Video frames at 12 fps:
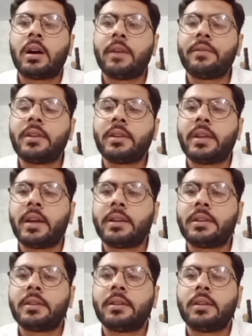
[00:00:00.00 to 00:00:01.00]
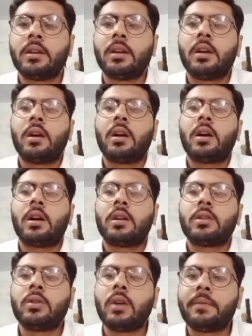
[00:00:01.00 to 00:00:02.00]
After that,
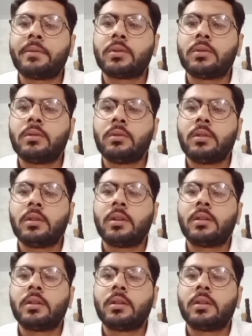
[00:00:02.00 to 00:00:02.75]
you have to